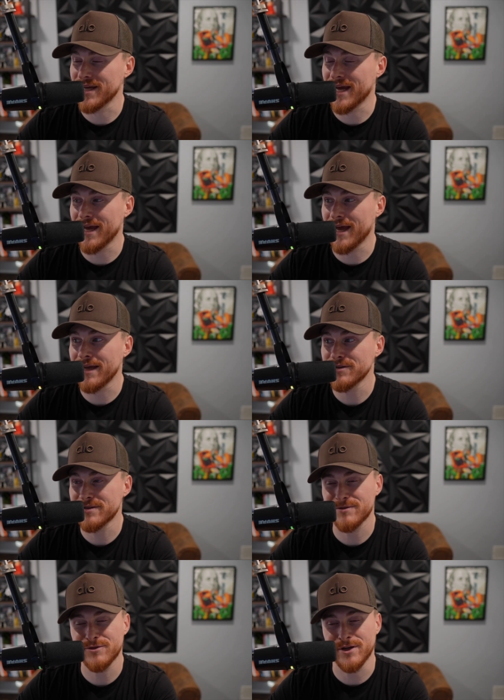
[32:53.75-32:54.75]
I
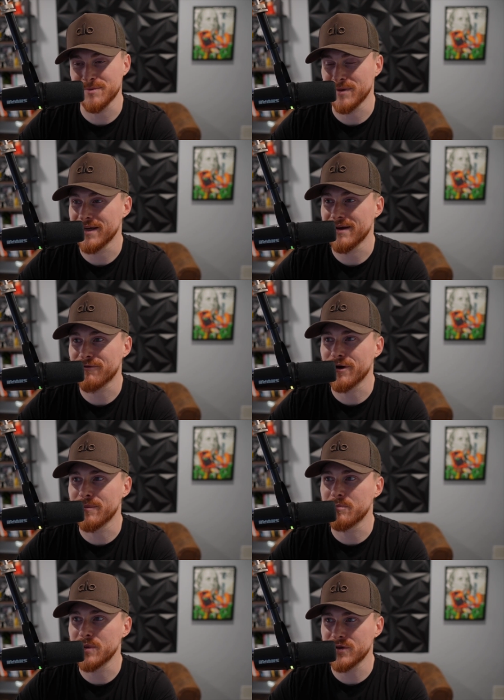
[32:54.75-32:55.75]
just, trust me,
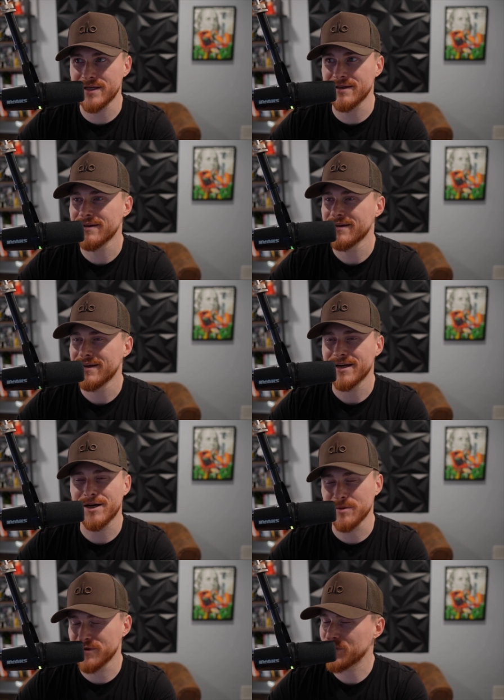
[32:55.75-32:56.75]
from building
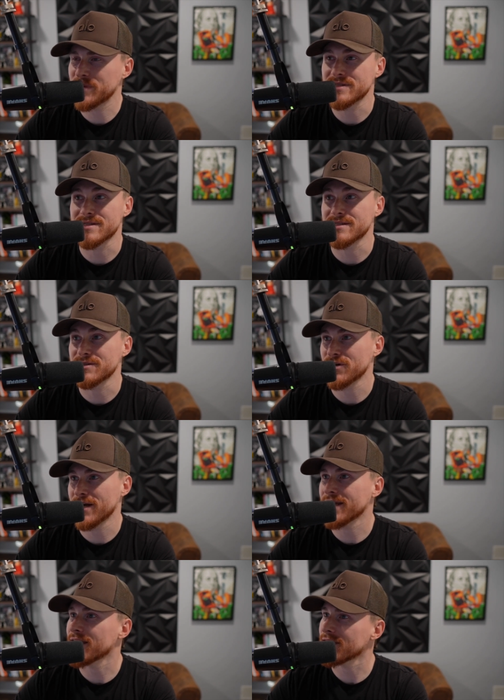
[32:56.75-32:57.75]
couple different businesses and
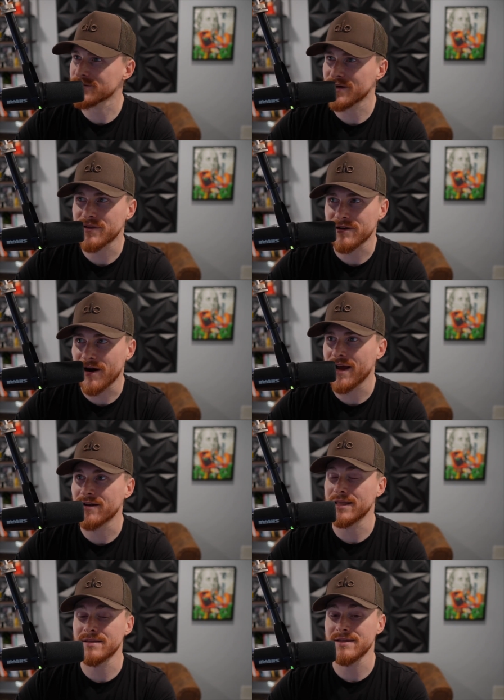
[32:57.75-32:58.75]
trying to get things off the
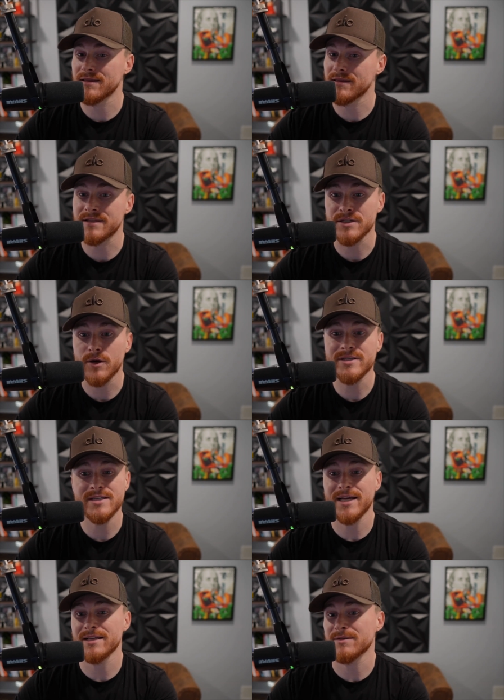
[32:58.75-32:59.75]
ground, it's no easy
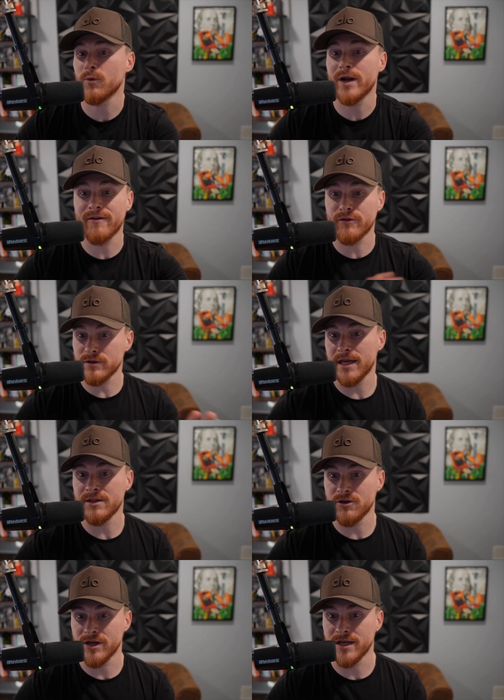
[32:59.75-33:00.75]
task, whatever
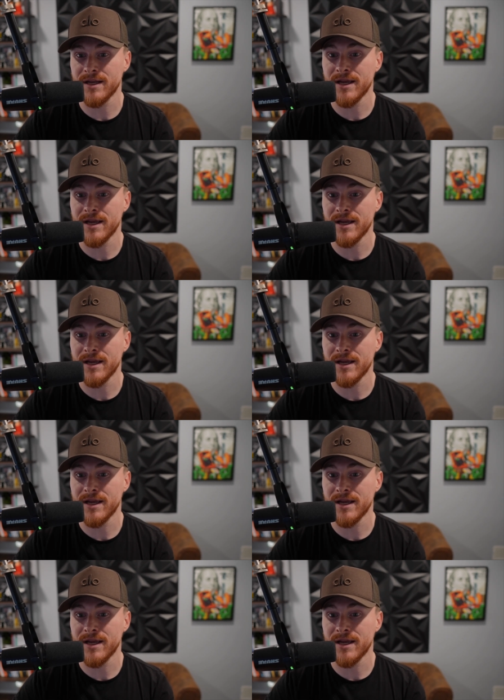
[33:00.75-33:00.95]
lane you're in.